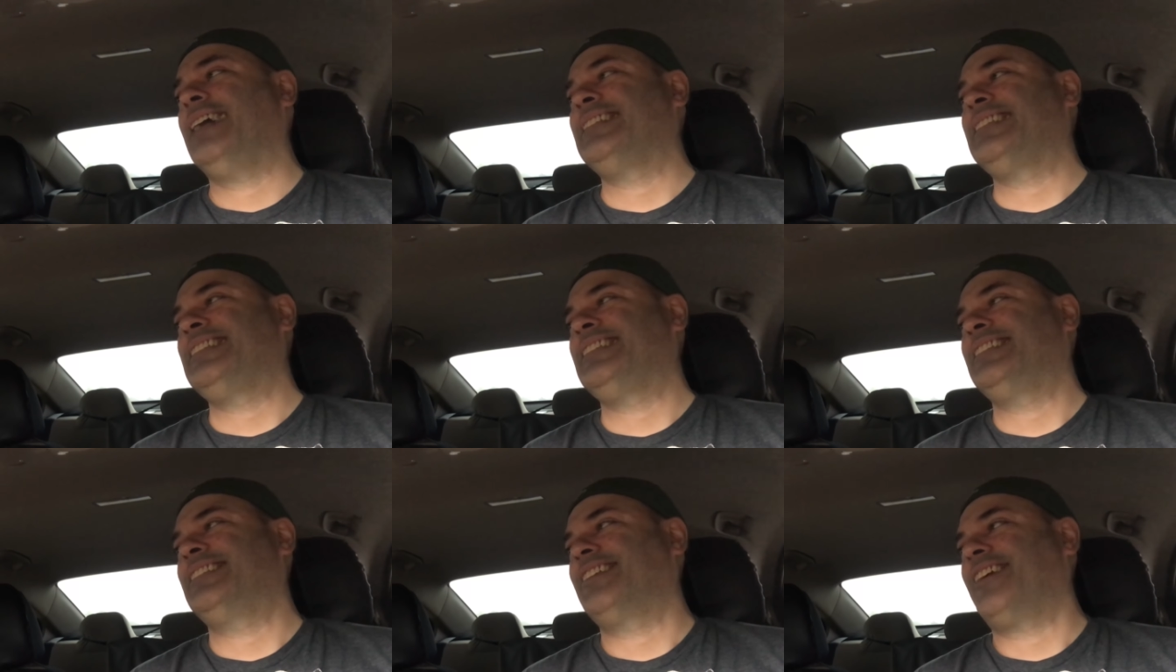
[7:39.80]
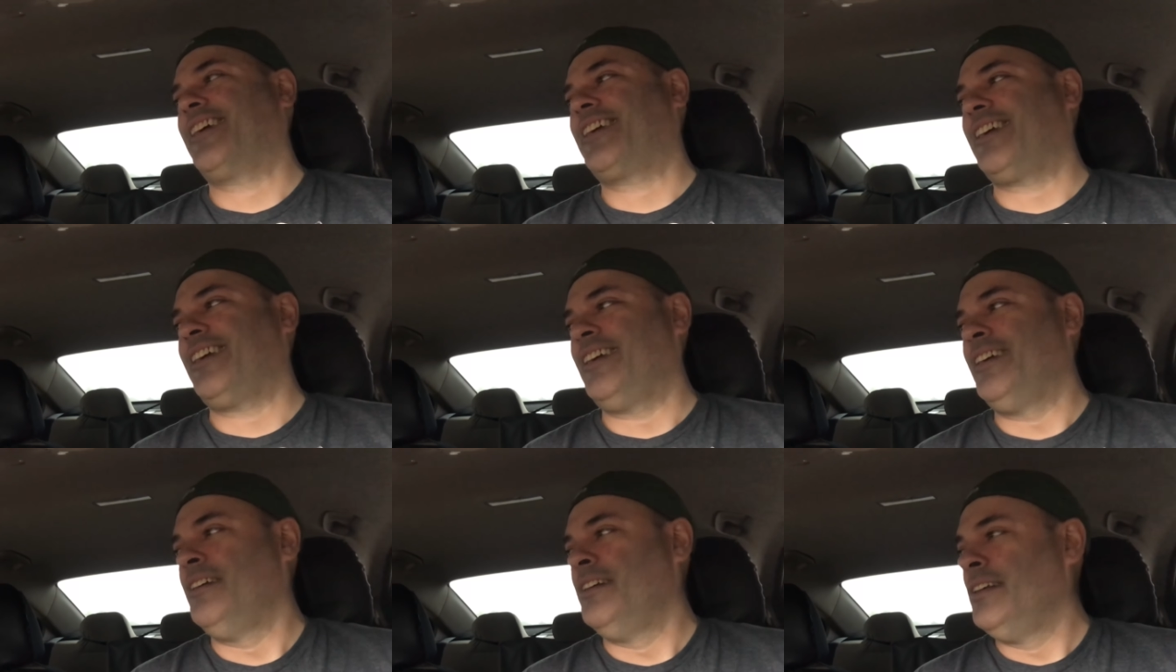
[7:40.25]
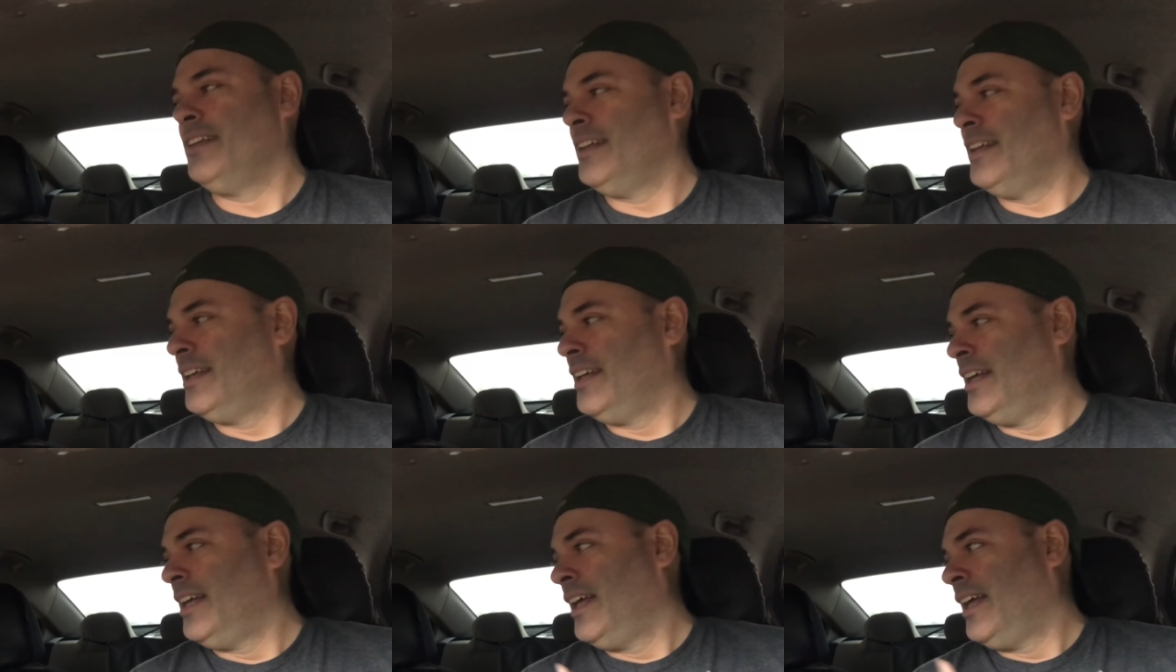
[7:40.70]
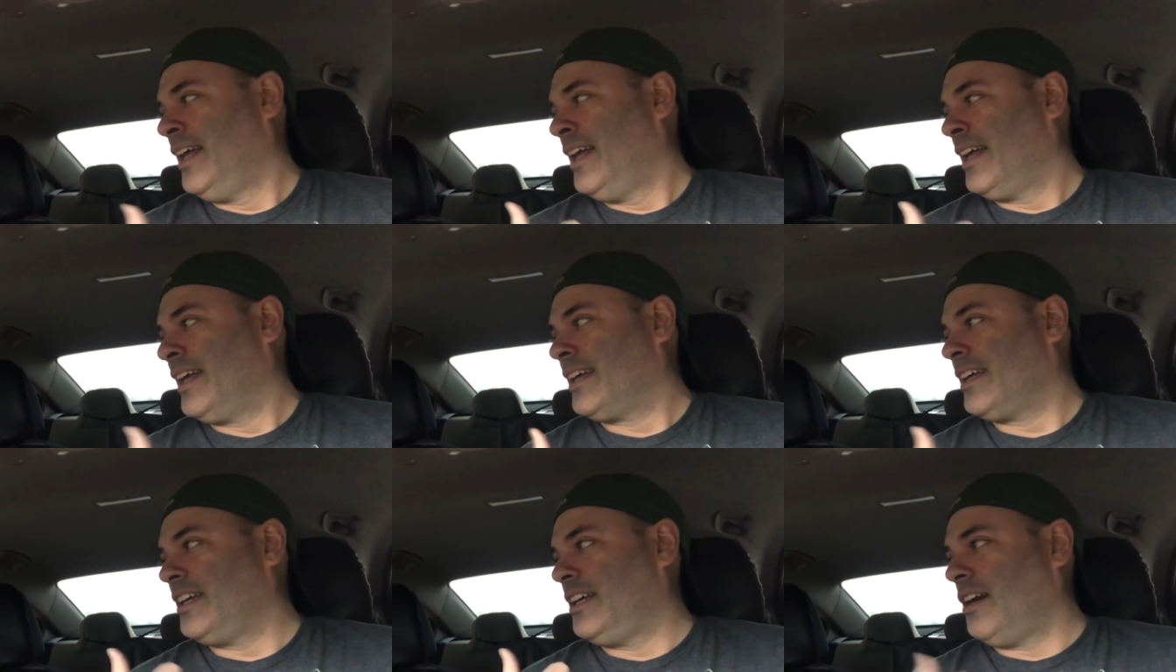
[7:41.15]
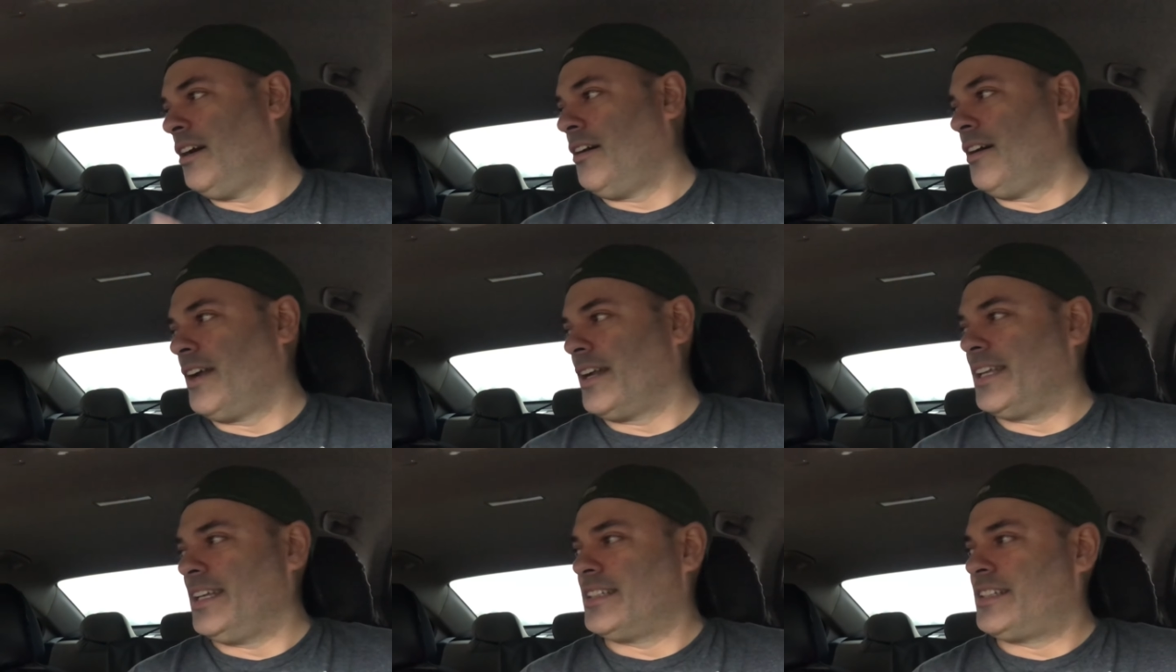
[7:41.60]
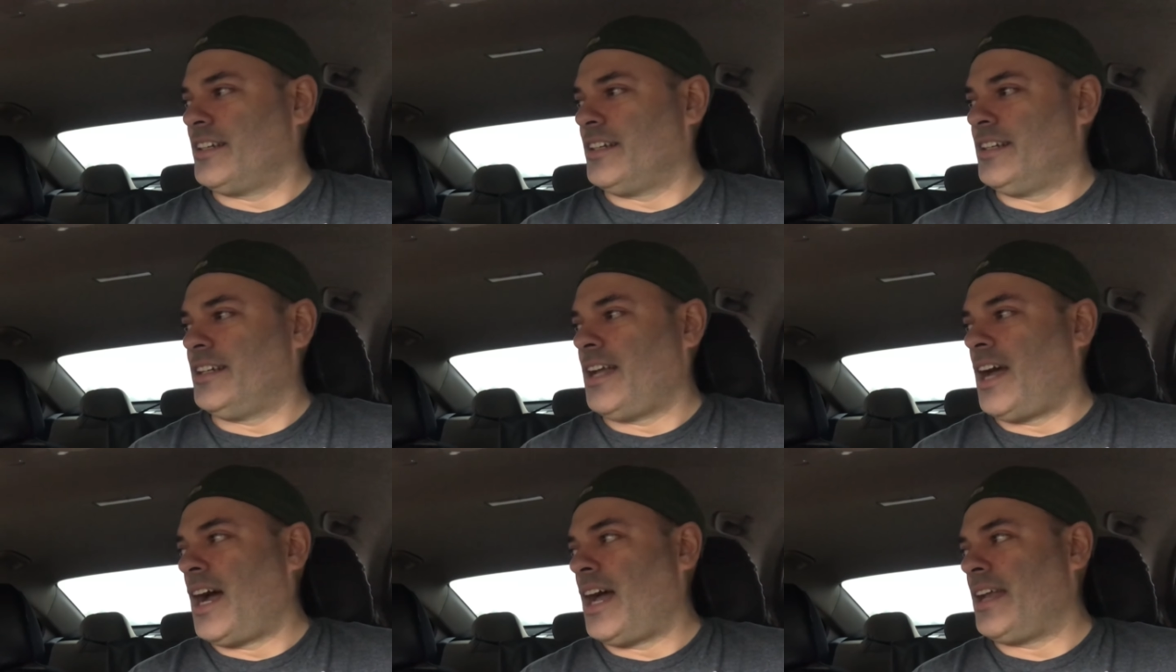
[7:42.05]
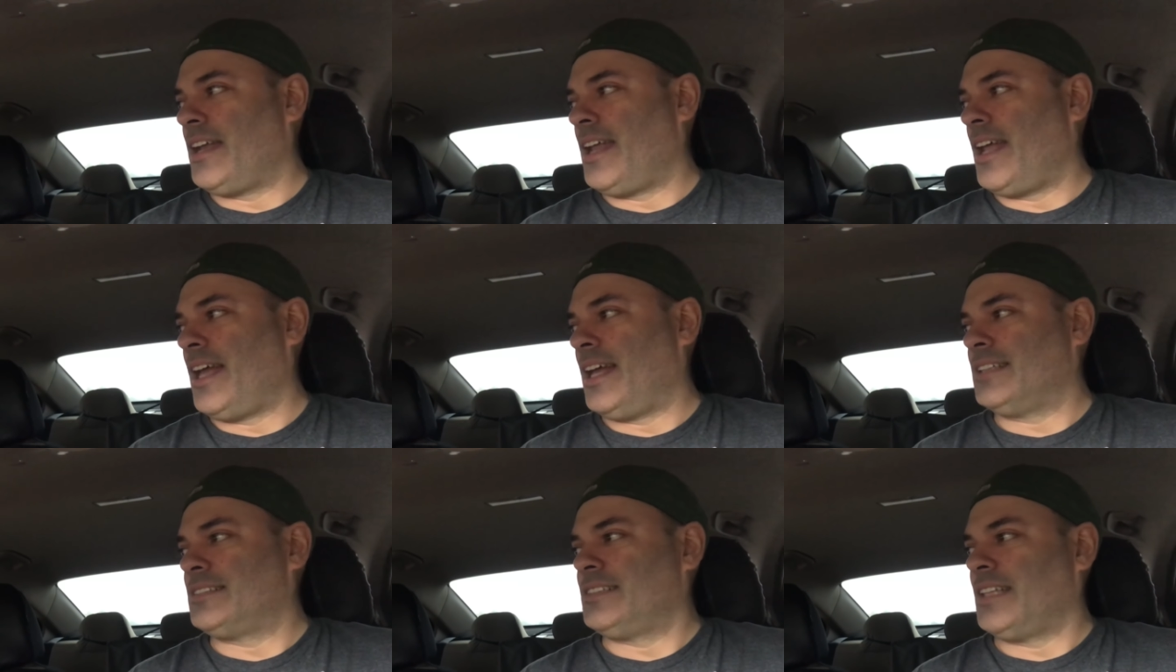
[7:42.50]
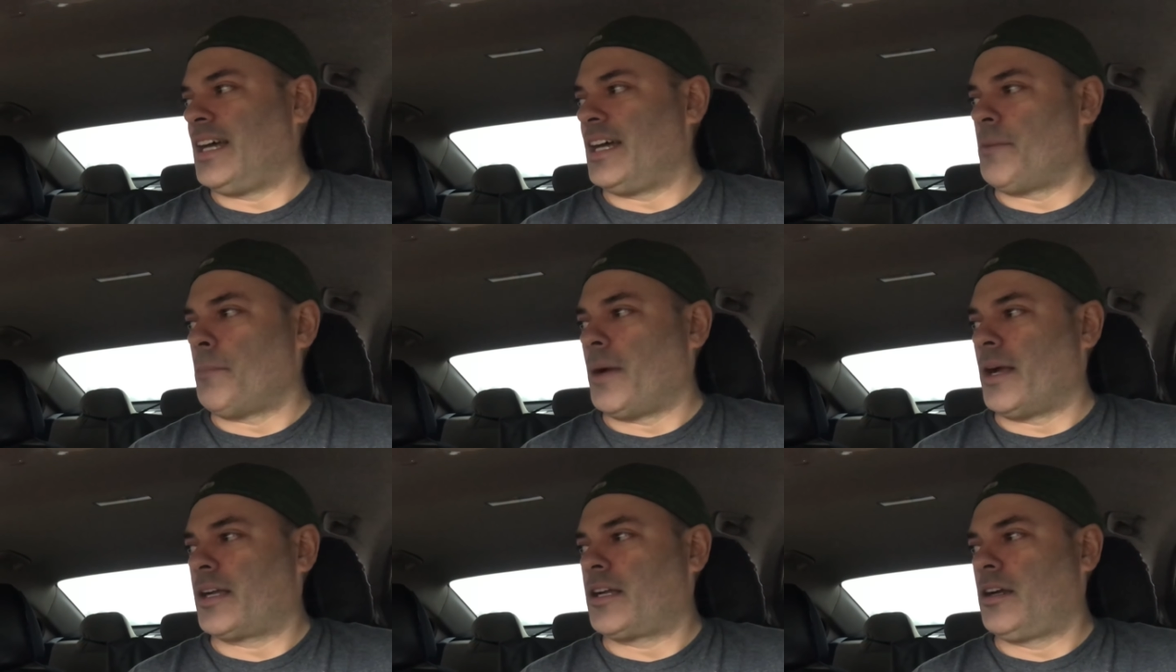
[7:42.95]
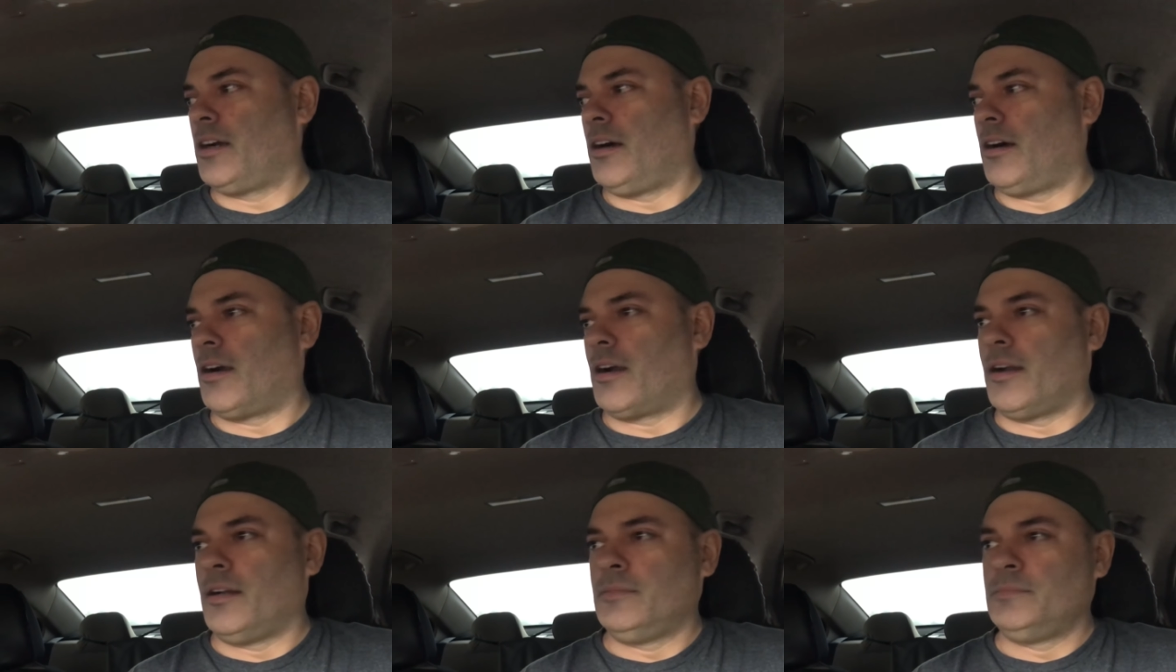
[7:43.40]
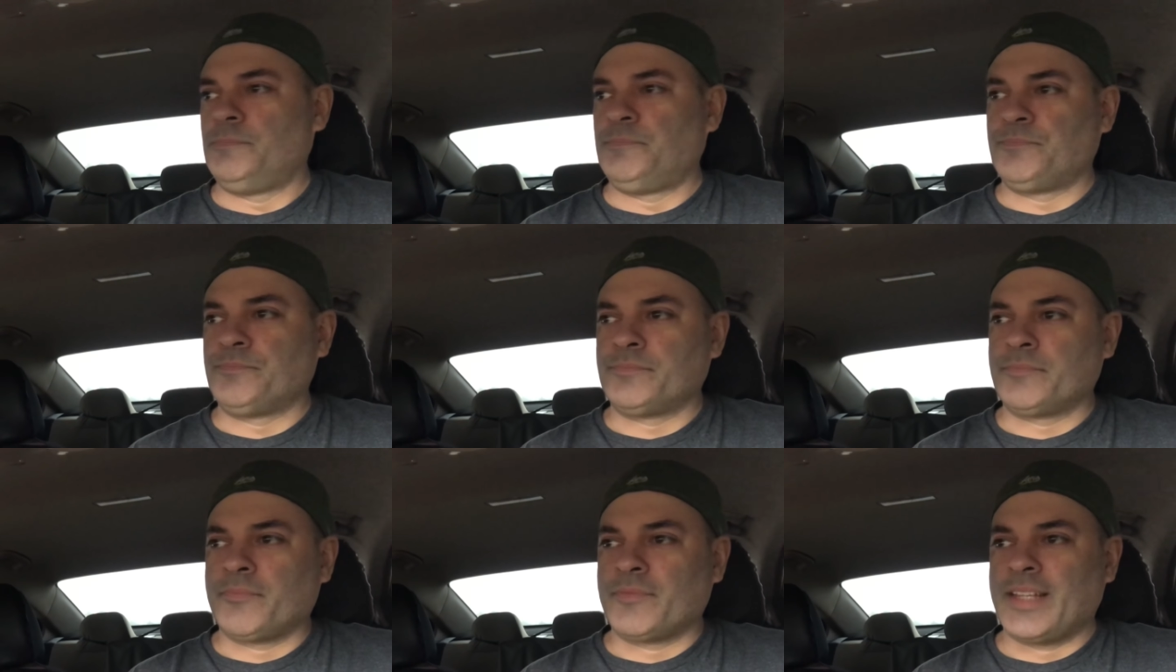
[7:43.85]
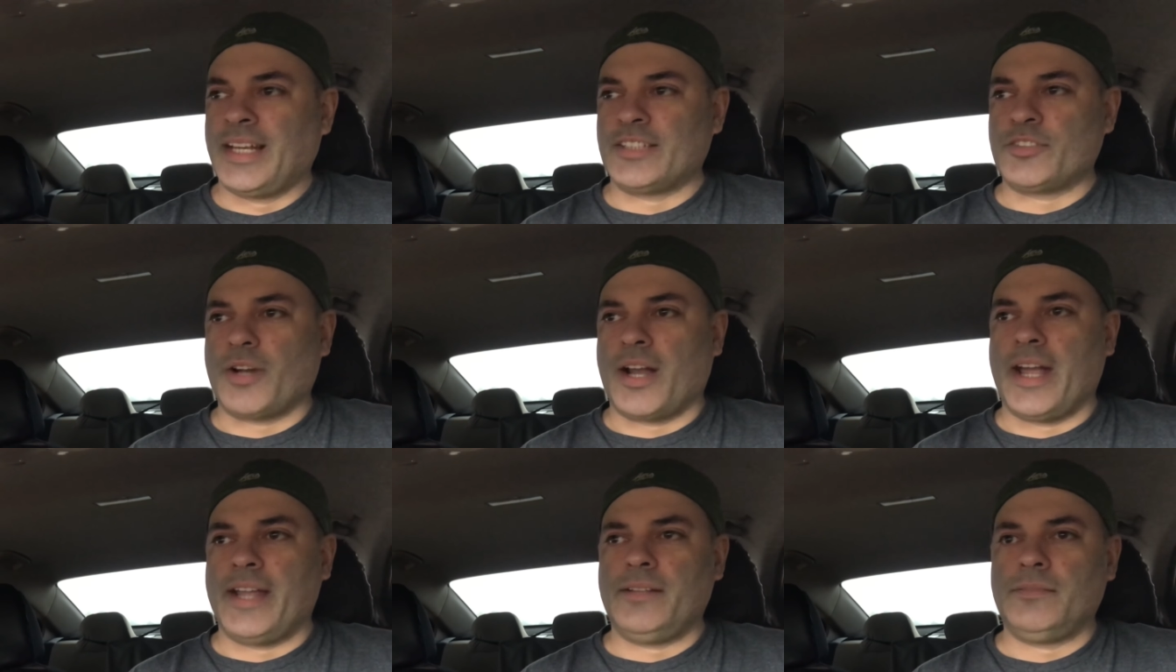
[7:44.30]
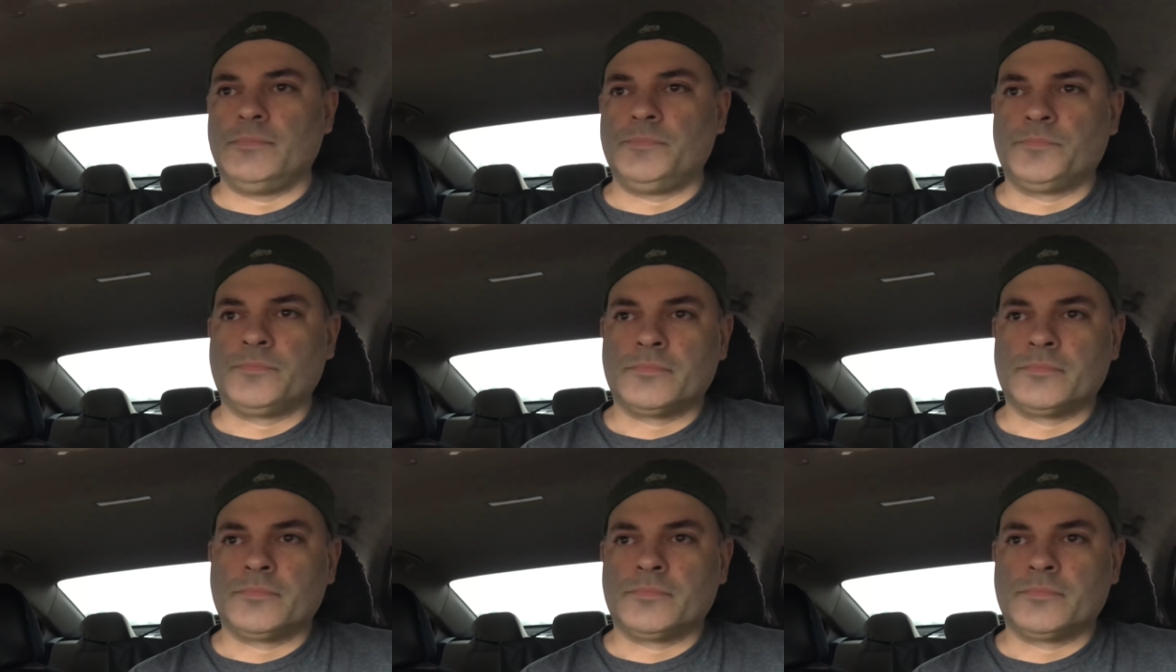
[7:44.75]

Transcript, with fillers: Sucker. Go on and get your non-ass out of my car. That's right.